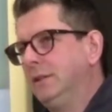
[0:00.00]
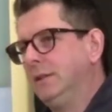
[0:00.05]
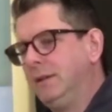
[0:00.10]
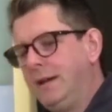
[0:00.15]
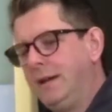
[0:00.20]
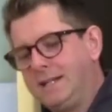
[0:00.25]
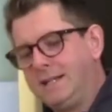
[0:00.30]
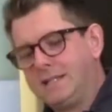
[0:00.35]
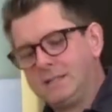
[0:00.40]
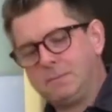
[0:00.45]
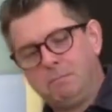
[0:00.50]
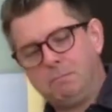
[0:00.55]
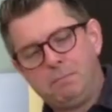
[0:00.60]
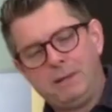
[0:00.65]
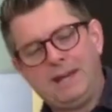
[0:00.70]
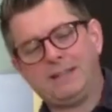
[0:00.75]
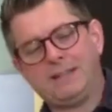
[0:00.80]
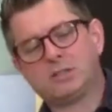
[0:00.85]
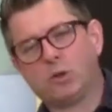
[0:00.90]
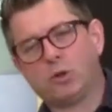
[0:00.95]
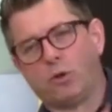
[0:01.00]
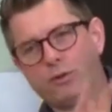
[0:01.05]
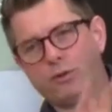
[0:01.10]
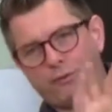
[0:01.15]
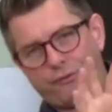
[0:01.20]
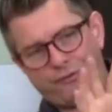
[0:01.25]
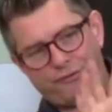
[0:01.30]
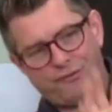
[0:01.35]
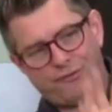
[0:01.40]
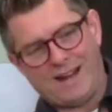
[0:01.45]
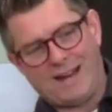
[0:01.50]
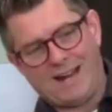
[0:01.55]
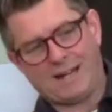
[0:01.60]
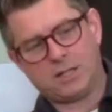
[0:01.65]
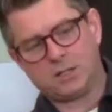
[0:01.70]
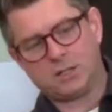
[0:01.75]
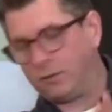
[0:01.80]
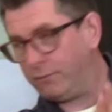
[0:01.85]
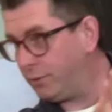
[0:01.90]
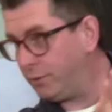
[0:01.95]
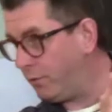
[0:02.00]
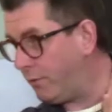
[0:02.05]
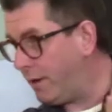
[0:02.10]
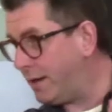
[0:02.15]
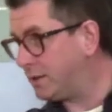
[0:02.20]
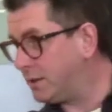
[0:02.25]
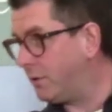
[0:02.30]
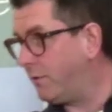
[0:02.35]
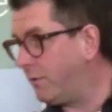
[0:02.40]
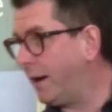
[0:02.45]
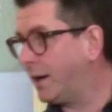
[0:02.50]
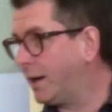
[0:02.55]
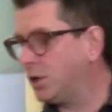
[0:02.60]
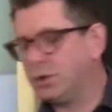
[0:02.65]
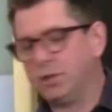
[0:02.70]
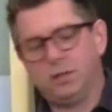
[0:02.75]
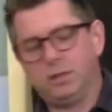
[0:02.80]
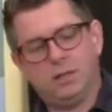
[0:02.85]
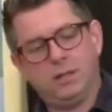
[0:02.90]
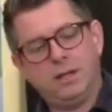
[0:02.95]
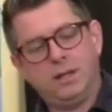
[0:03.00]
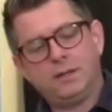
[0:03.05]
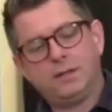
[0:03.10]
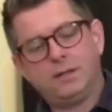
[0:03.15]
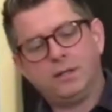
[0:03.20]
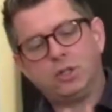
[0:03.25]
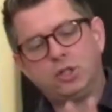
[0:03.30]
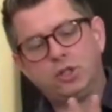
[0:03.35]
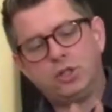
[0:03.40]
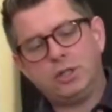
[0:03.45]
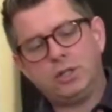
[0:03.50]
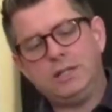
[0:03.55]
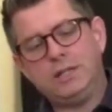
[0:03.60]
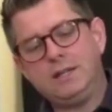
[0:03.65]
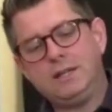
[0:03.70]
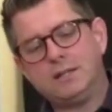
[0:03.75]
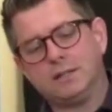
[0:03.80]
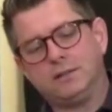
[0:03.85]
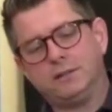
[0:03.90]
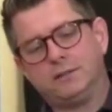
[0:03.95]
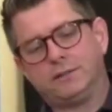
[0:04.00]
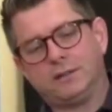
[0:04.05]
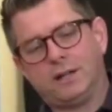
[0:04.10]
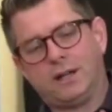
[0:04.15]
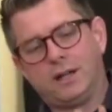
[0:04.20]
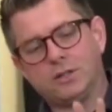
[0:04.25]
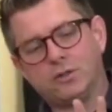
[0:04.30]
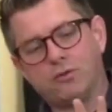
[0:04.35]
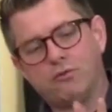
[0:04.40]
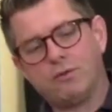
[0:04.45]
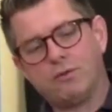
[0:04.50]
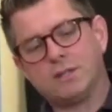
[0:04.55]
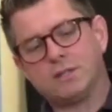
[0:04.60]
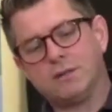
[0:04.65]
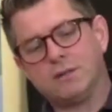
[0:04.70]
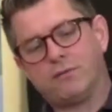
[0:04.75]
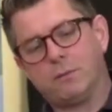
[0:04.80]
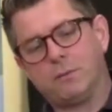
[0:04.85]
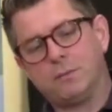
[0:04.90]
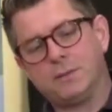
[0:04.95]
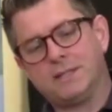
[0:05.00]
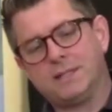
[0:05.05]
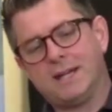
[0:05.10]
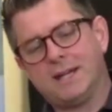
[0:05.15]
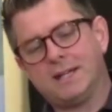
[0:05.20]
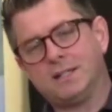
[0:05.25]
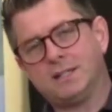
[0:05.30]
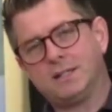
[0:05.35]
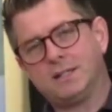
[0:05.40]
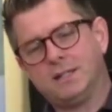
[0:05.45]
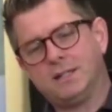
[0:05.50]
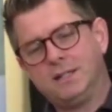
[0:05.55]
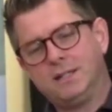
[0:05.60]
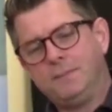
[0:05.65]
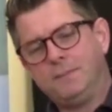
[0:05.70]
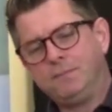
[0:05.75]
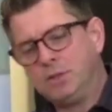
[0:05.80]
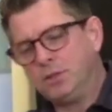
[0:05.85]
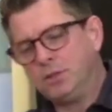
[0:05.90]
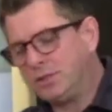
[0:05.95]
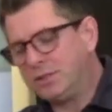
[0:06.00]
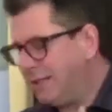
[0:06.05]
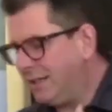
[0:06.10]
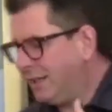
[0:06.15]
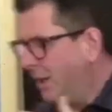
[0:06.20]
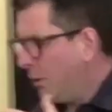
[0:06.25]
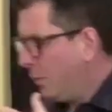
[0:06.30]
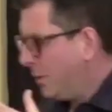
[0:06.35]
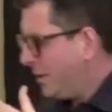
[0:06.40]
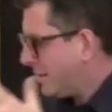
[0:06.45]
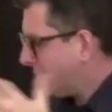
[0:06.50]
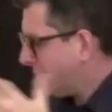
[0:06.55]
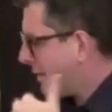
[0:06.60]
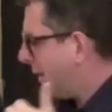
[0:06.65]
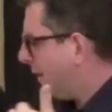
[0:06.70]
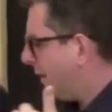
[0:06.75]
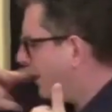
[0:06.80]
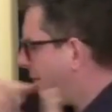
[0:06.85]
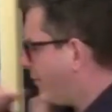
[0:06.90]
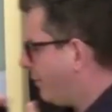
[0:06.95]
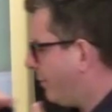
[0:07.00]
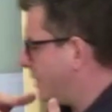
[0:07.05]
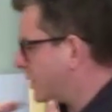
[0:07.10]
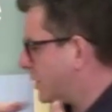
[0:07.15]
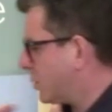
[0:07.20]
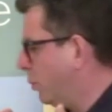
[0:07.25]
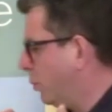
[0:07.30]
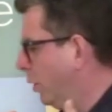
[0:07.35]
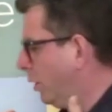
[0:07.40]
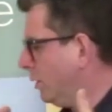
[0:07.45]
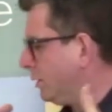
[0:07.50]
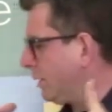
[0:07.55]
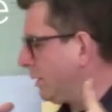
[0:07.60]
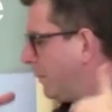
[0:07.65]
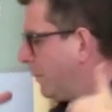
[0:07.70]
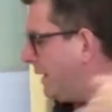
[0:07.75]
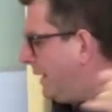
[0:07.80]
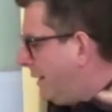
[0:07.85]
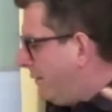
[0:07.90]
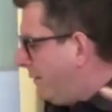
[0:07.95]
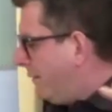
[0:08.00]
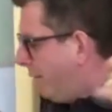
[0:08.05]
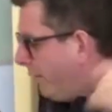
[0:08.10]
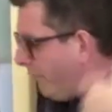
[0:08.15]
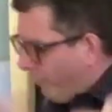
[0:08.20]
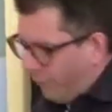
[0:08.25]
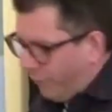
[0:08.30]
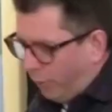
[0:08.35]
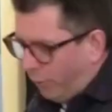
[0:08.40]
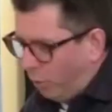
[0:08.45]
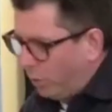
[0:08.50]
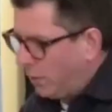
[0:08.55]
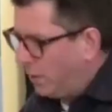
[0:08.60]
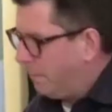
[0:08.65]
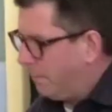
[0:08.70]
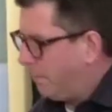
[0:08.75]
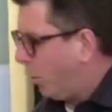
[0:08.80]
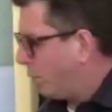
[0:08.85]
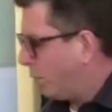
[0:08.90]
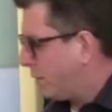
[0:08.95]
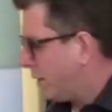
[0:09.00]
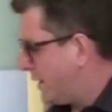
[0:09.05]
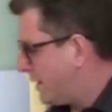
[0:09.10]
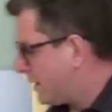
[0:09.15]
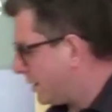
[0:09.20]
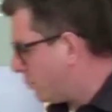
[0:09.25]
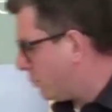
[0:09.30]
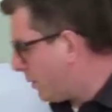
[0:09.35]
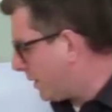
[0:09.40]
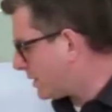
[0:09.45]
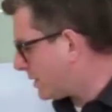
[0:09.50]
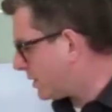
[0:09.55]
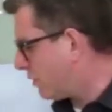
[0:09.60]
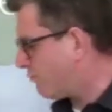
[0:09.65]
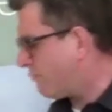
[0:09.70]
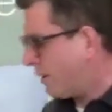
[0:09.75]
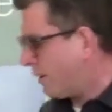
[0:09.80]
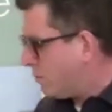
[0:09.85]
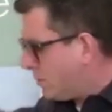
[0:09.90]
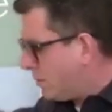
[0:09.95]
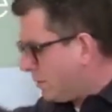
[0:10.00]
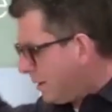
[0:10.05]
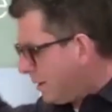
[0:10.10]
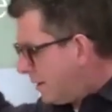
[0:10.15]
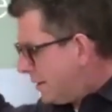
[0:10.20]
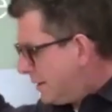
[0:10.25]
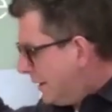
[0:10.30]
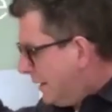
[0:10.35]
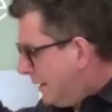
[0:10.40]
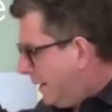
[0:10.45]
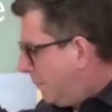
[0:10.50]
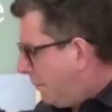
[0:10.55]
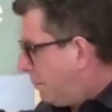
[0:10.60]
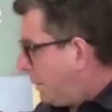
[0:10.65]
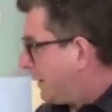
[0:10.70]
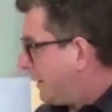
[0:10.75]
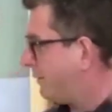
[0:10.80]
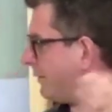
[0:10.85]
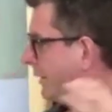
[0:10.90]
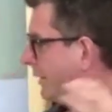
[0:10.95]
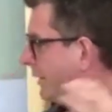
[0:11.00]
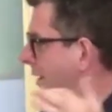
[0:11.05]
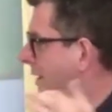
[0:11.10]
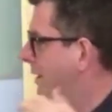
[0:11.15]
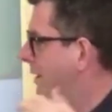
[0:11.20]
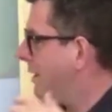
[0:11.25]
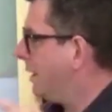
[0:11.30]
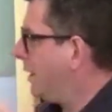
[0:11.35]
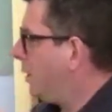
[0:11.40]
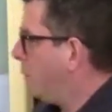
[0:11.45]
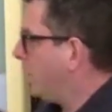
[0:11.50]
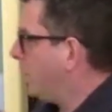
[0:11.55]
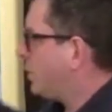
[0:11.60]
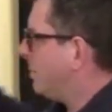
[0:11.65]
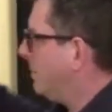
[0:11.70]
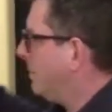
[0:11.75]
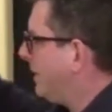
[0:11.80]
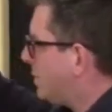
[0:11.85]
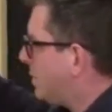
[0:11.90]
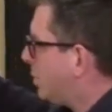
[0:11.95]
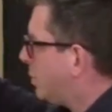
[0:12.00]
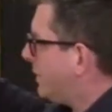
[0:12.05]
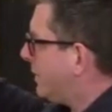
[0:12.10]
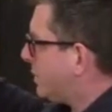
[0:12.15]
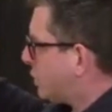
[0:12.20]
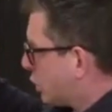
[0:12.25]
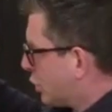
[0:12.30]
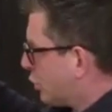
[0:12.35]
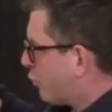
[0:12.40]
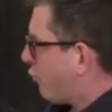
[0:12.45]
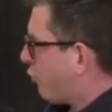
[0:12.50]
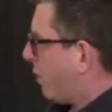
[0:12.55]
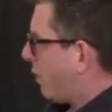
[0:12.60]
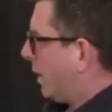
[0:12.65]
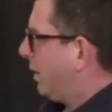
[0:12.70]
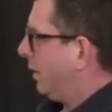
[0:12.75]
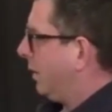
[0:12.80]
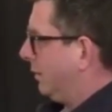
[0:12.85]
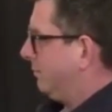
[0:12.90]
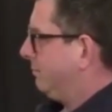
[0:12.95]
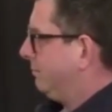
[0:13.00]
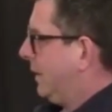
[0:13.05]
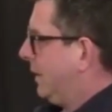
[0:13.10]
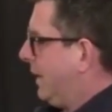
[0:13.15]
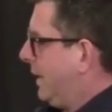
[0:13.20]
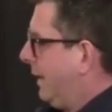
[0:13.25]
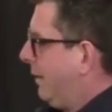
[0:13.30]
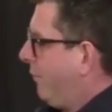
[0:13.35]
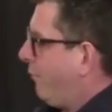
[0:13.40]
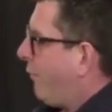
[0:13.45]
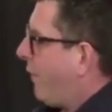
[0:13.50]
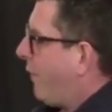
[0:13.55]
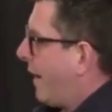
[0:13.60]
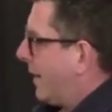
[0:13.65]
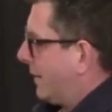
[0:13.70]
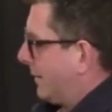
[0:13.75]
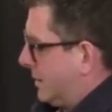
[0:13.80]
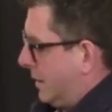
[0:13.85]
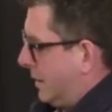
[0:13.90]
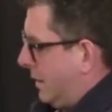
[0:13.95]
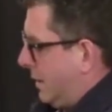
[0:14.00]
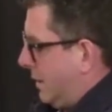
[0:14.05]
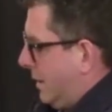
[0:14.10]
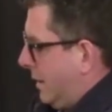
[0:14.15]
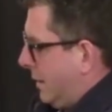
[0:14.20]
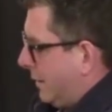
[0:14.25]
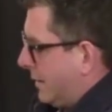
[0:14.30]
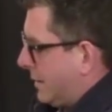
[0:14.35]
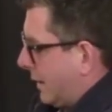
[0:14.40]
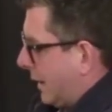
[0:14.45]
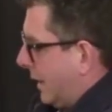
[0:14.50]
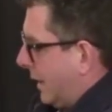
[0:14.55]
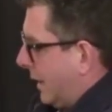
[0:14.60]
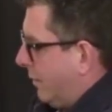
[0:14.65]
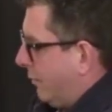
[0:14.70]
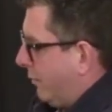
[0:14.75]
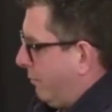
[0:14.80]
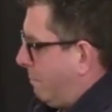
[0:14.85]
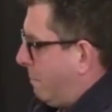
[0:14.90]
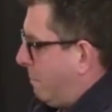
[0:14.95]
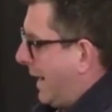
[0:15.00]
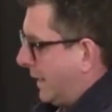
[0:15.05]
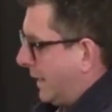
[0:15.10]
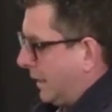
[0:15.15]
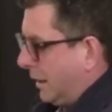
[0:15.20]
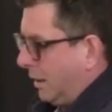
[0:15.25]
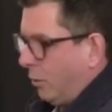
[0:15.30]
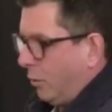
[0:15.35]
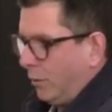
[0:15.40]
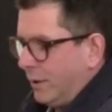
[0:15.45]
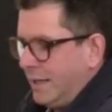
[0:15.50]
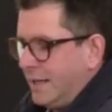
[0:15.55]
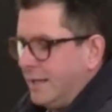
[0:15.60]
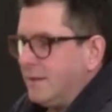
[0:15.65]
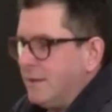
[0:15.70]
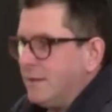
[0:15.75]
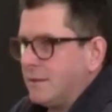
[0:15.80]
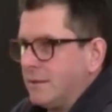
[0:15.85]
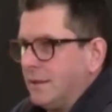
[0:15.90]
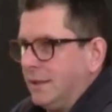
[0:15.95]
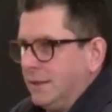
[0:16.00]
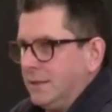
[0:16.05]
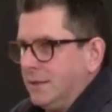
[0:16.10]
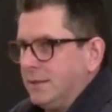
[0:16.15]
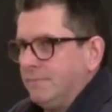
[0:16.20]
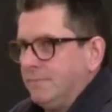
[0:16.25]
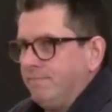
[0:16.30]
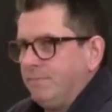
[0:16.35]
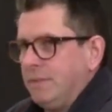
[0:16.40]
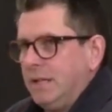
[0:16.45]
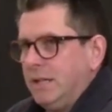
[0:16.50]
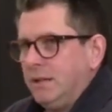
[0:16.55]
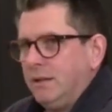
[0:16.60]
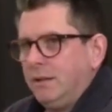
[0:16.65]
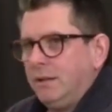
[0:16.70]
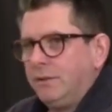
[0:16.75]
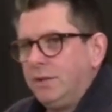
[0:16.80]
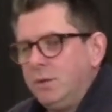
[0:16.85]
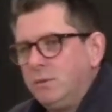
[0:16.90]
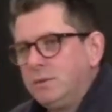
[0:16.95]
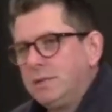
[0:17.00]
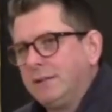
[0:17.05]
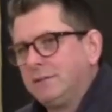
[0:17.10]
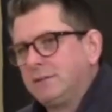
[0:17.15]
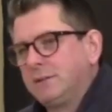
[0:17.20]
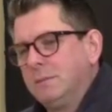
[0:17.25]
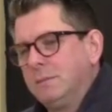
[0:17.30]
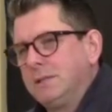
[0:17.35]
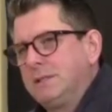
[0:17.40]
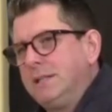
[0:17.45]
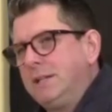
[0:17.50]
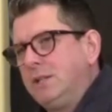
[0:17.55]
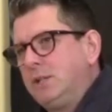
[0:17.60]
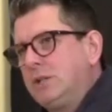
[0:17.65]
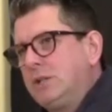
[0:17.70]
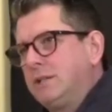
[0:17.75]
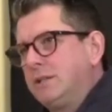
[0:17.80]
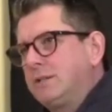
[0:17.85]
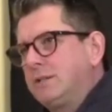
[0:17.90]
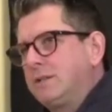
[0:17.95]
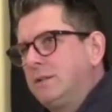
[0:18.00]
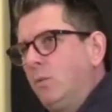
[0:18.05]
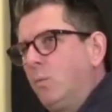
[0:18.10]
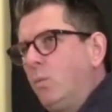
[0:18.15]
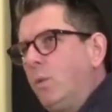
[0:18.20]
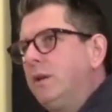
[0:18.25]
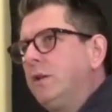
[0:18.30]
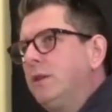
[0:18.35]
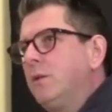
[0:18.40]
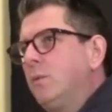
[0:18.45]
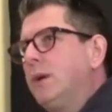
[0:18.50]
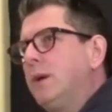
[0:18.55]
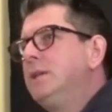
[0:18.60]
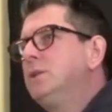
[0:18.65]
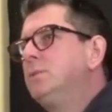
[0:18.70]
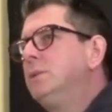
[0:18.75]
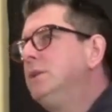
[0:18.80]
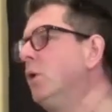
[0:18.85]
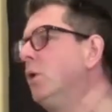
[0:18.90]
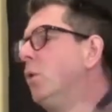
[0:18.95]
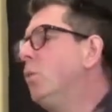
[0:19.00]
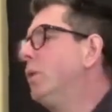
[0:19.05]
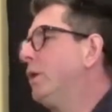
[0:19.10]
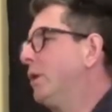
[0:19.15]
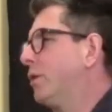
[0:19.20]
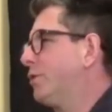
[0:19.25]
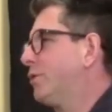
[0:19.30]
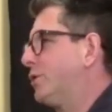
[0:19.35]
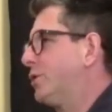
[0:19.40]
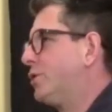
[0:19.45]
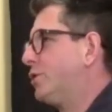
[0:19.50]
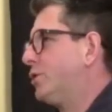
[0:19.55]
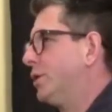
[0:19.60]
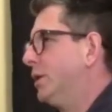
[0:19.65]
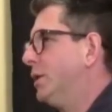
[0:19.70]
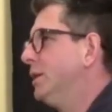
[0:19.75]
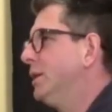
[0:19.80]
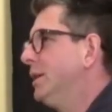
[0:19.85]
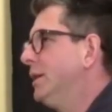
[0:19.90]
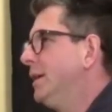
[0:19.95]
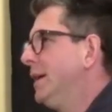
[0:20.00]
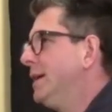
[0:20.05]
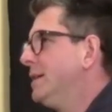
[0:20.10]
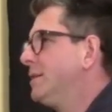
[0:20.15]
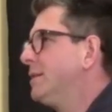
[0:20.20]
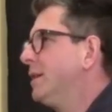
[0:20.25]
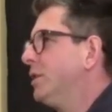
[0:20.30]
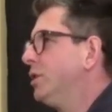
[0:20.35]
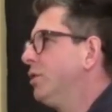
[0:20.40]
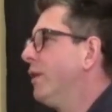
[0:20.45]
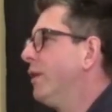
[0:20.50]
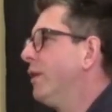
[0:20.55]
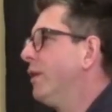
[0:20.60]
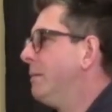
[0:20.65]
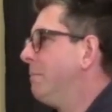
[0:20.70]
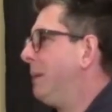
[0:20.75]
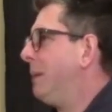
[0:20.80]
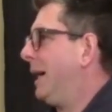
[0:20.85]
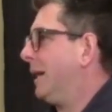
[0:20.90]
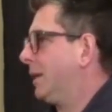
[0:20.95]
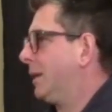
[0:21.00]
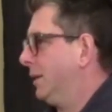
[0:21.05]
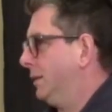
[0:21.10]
It's based on the fact of the resurrection, that Jesus has risen from the dead. You see, we still live in this world and we live in fallen bodies and we're surrounded by sin, which means we struggle. In fact, there's a kind of battle on the inside. The New Testament teaches us that one of the ways we know we're a Christian is that you're in battle.